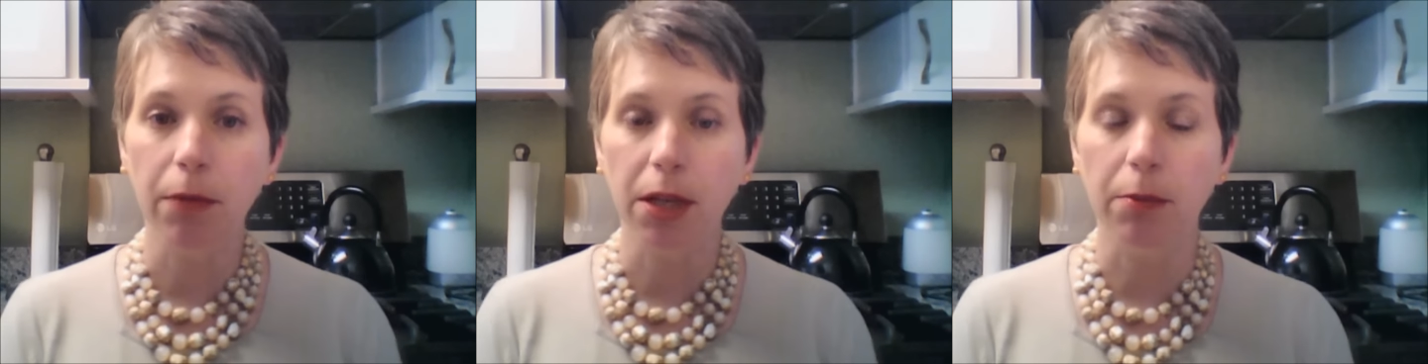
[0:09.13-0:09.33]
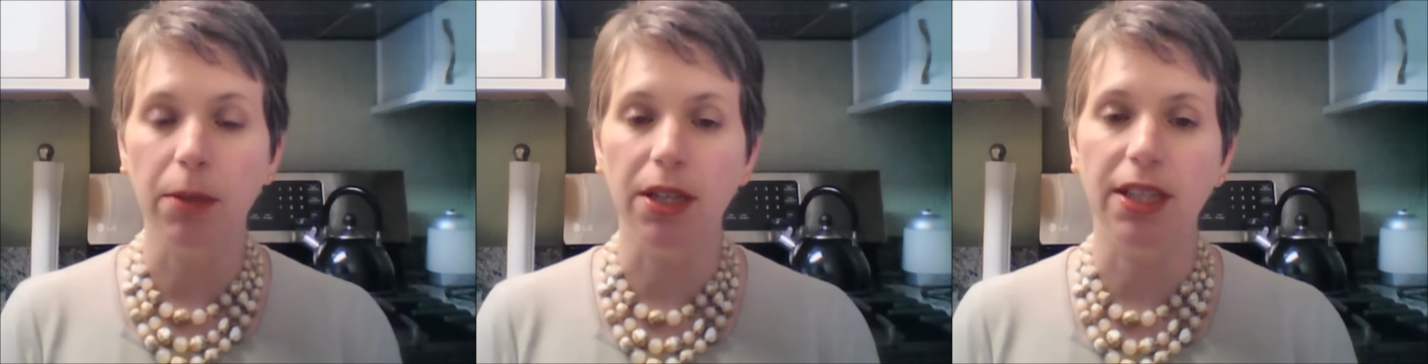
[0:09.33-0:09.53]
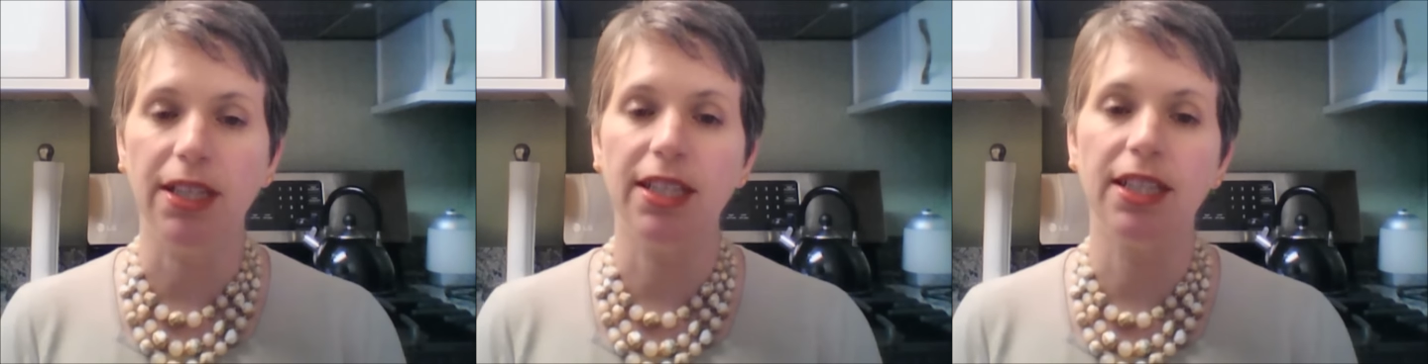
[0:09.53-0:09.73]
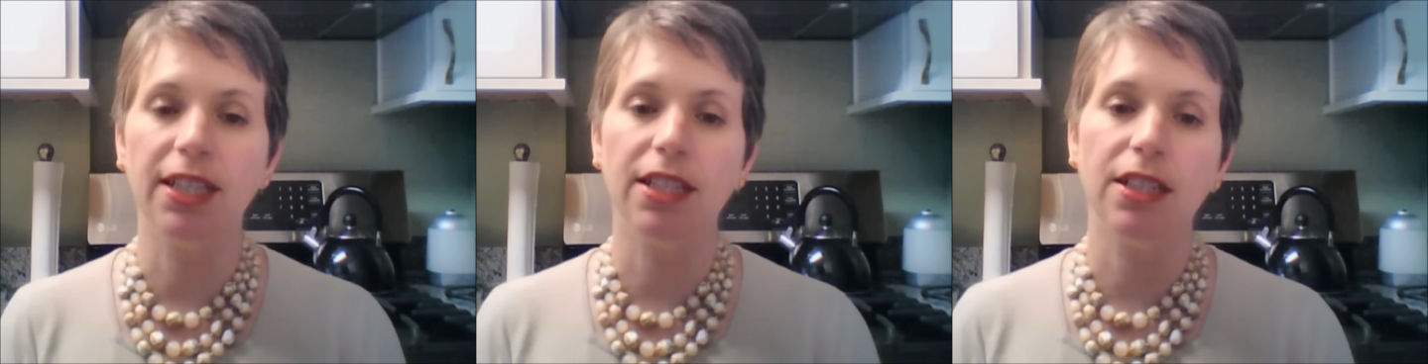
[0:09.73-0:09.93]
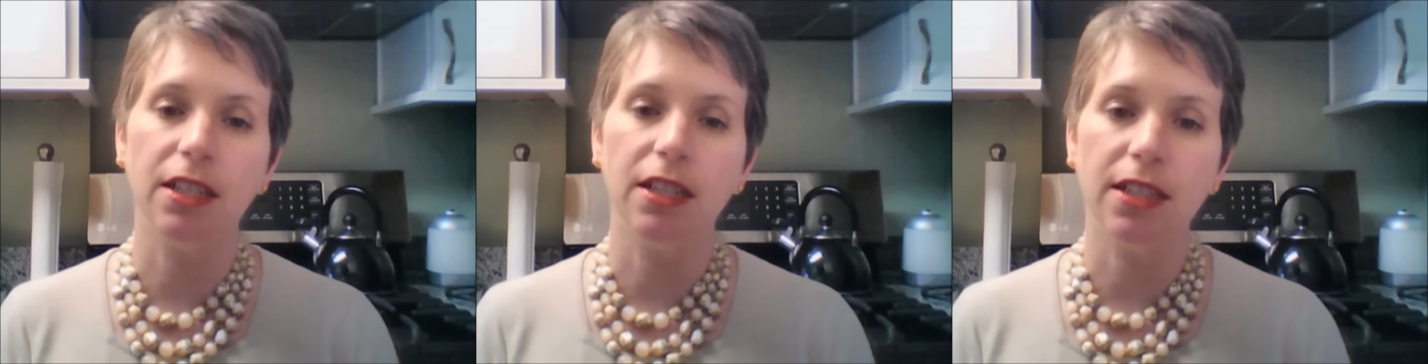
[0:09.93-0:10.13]

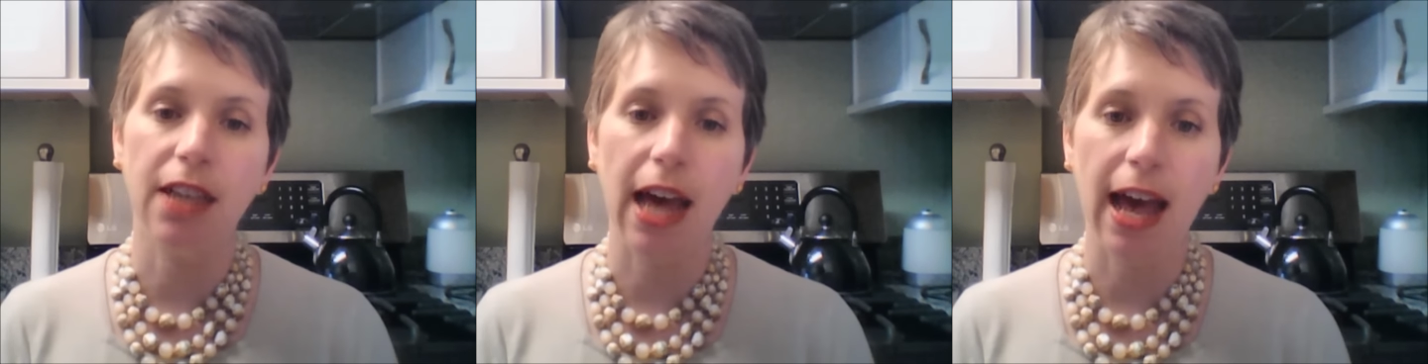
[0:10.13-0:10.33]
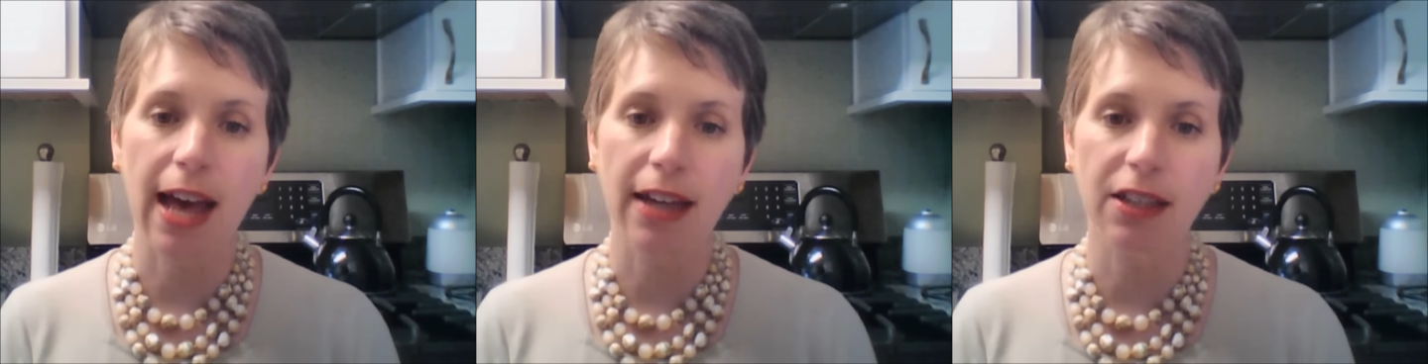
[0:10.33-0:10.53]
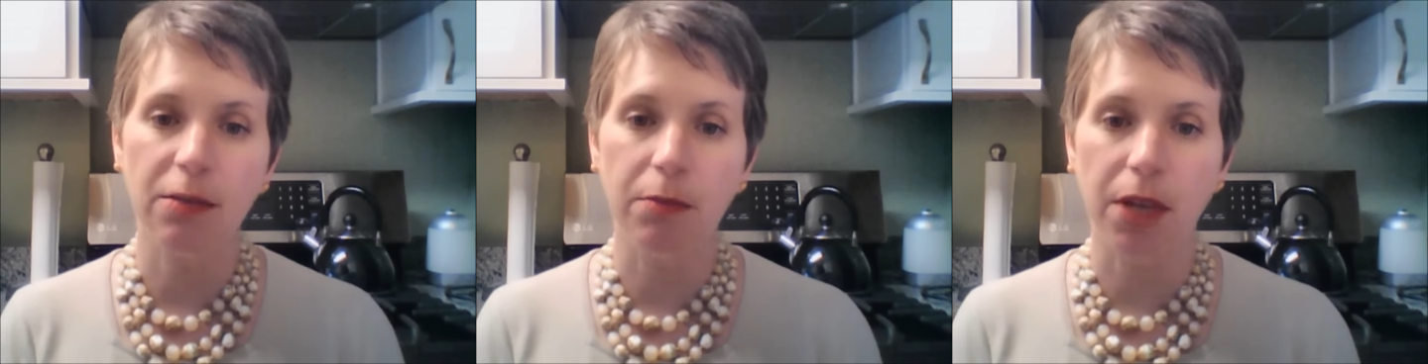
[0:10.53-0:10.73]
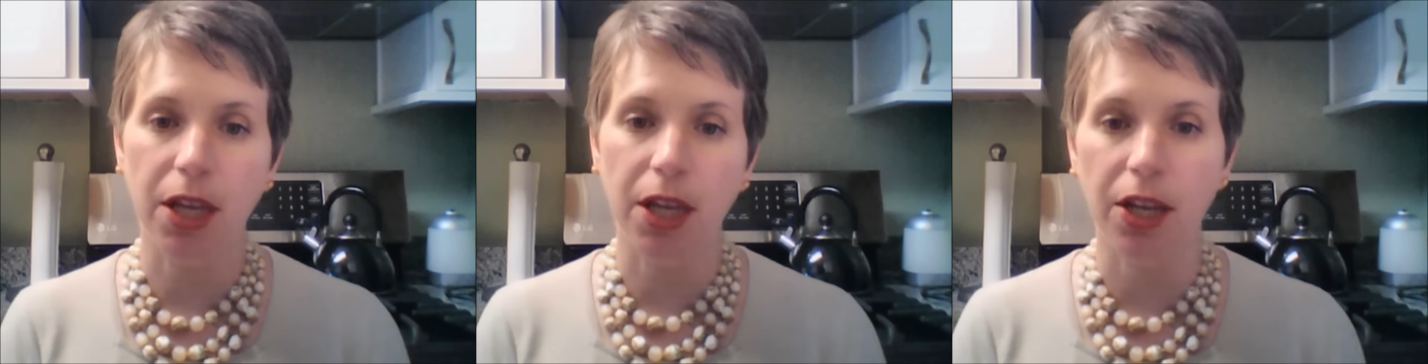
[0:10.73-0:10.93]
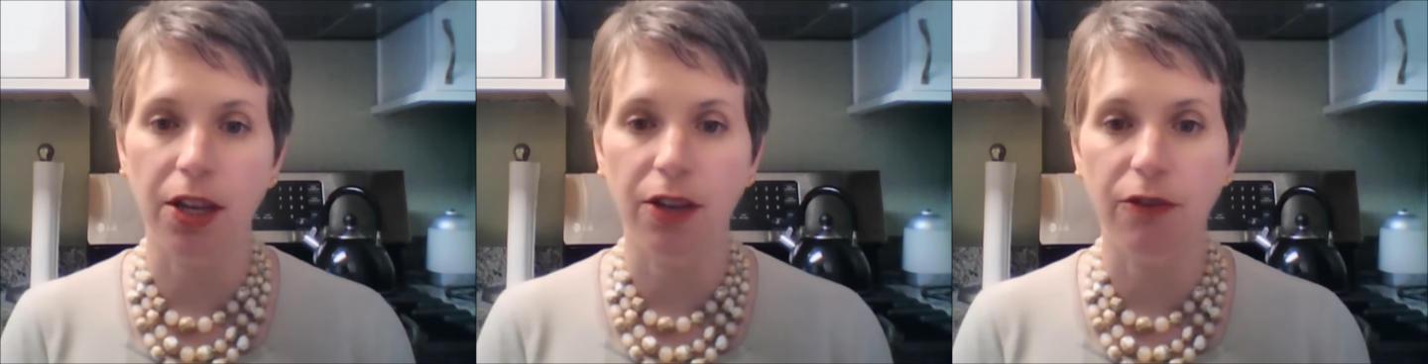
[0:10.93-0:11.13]
minimalist tagged
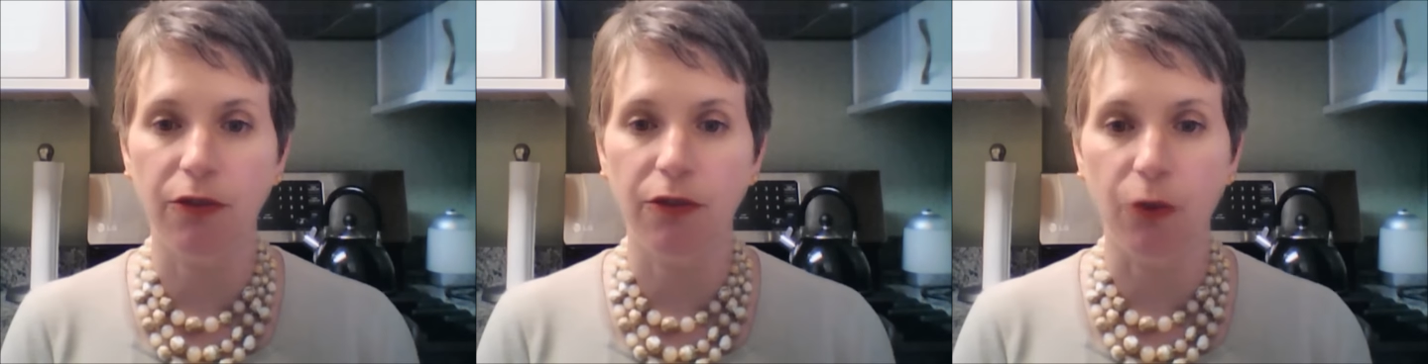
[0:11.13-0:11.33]
me